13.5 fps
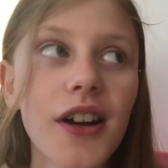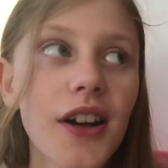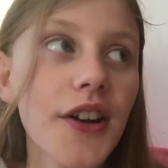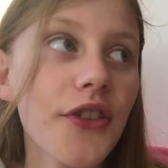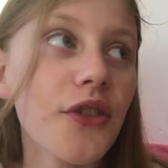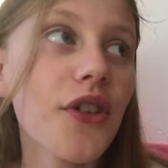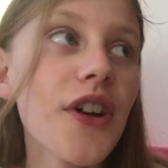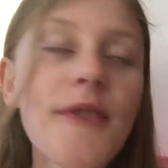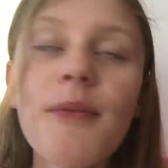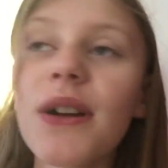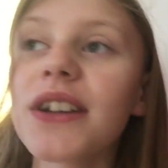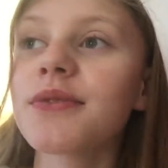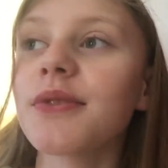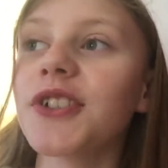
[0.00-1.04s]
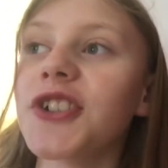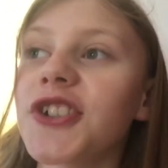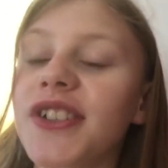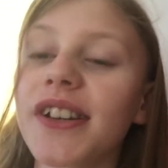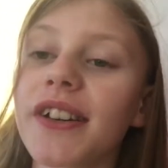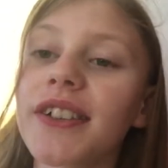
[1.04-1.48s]
I thought I might as well
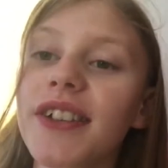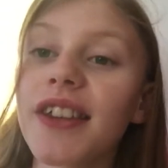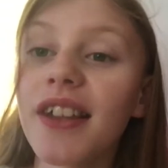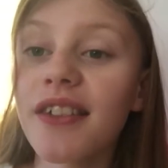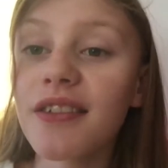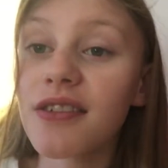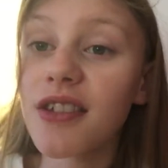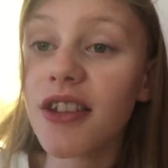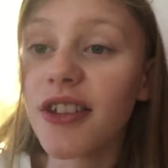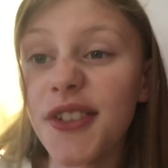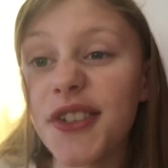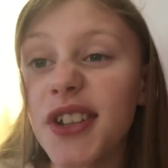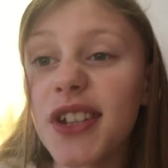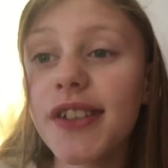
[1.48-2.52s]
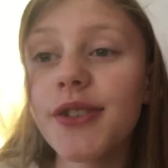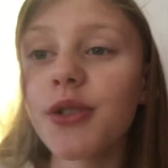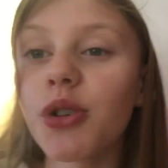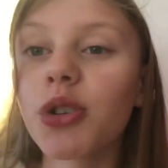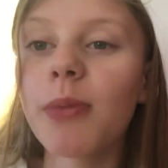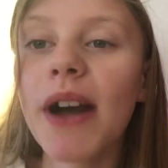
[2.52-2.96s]
just tell you this because it's something to
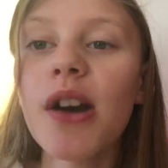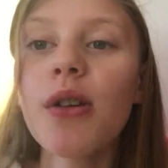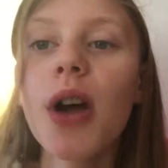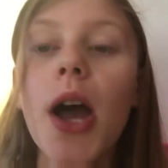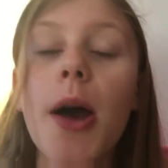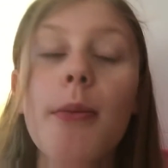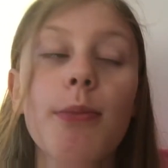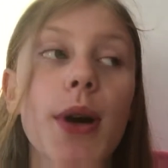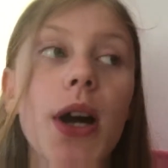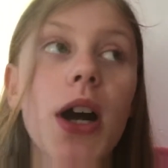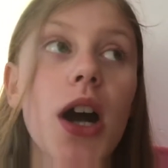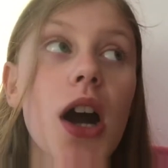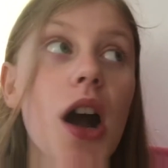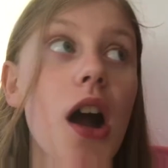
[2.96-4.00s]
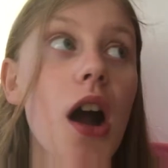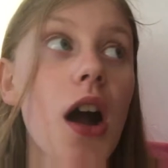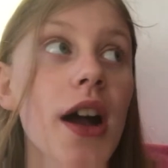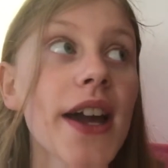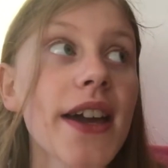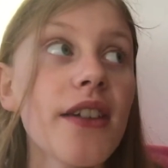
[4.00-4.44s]
talk about, but
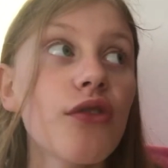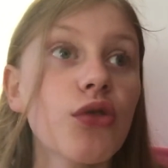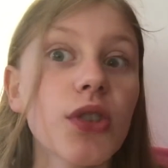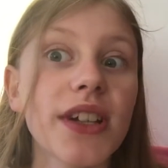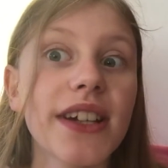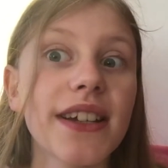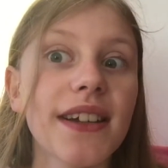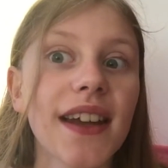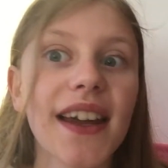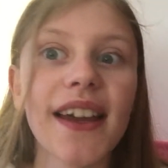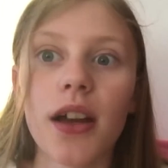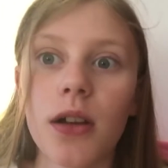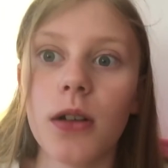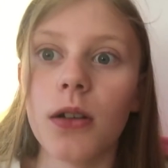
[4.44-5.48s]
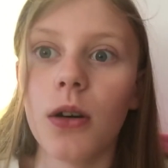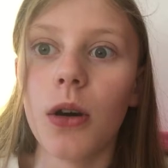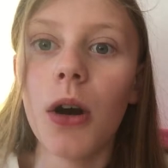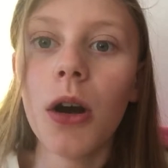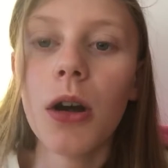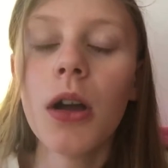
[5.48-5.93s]
I read like a
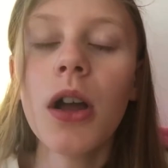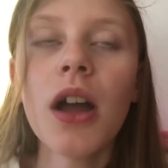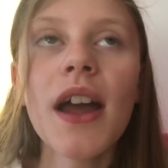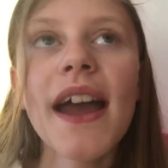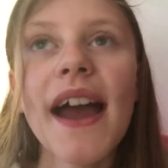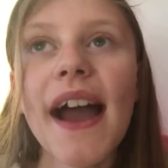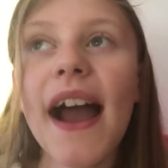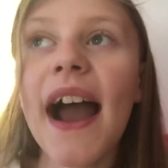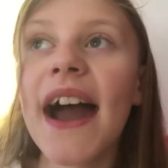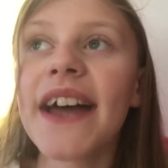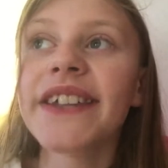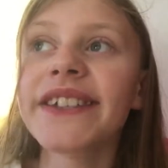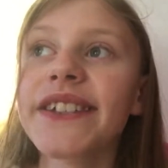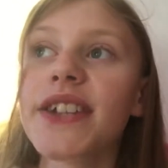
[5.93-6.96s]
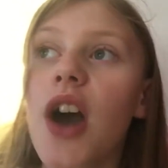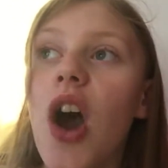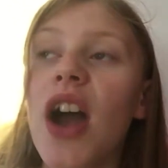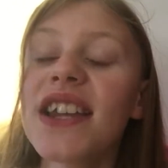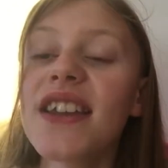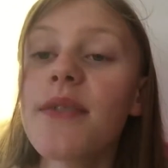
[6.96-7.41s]
lot. And
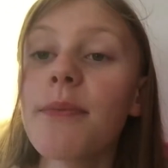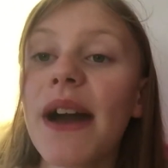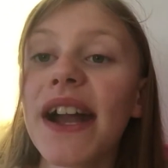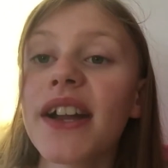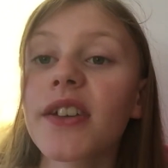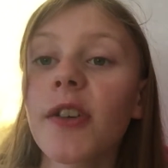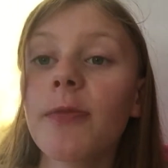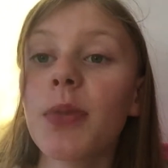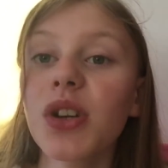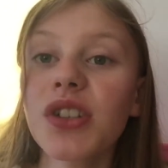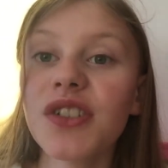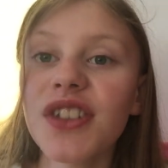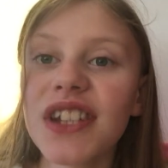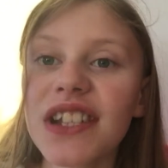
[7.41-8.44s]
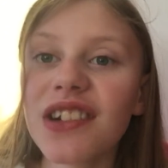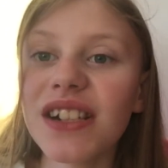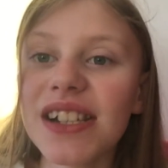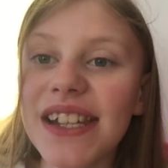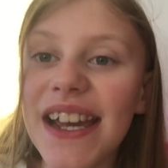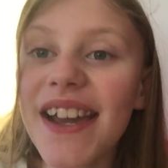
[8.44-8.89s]
I didn't pack enough books on this
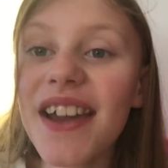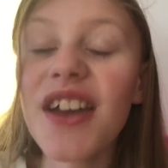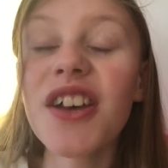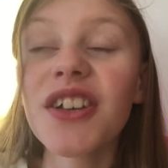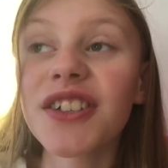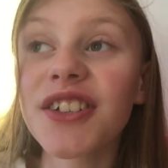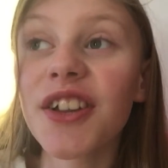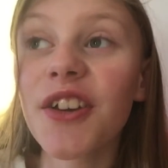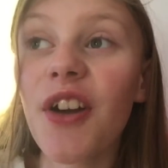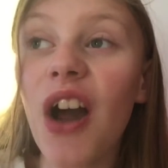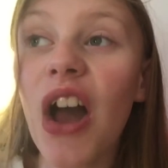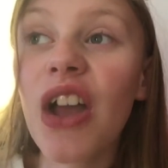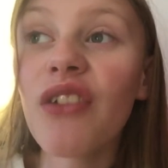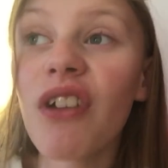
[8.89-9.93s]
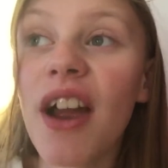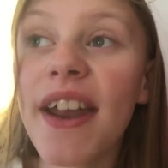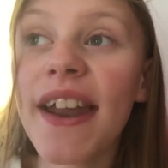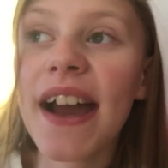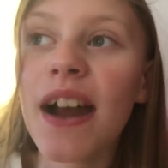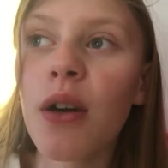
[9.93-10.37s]
holiday, so I
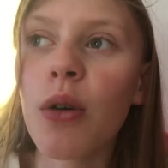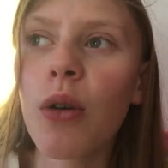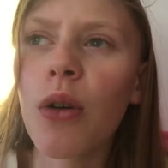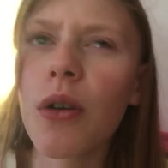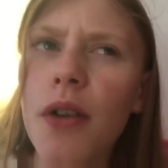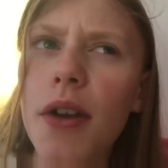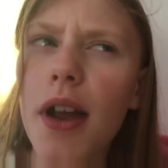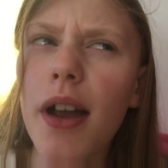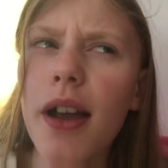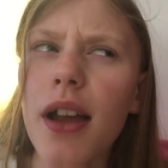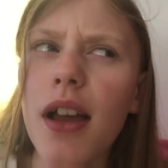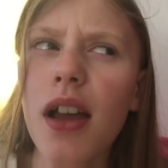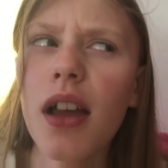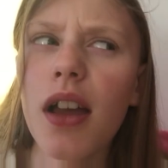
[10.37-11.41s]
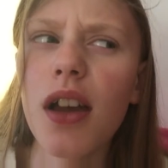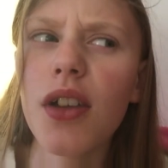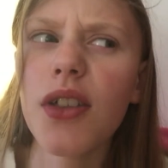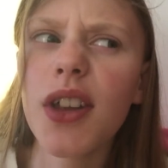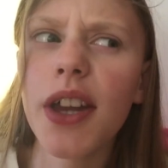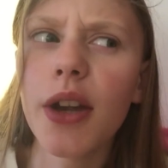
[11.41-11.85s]
ran out on,
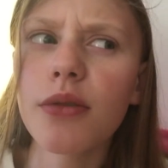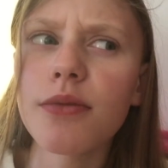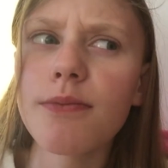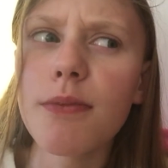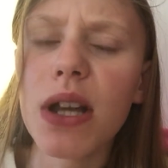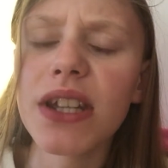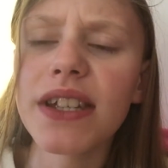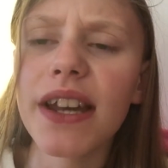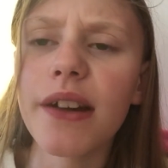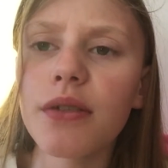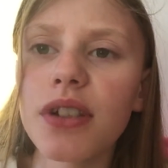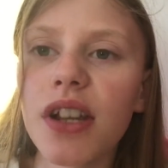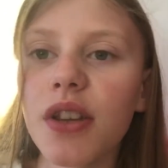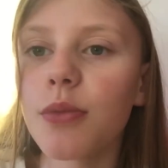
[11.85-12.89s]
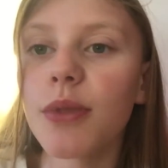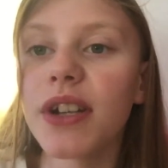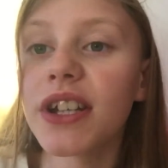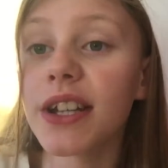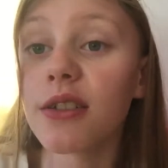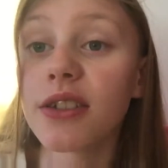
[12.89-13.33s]
I think it was Monday, it was either
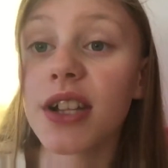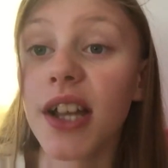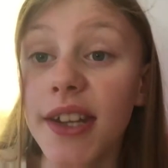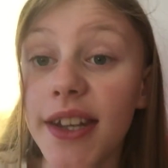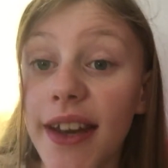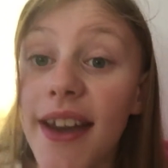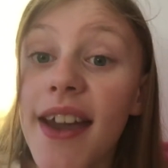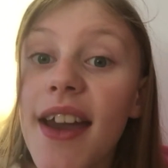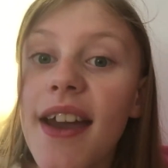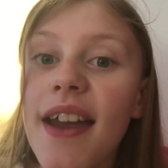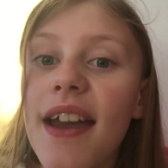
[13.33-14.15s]
Monday or Sunday.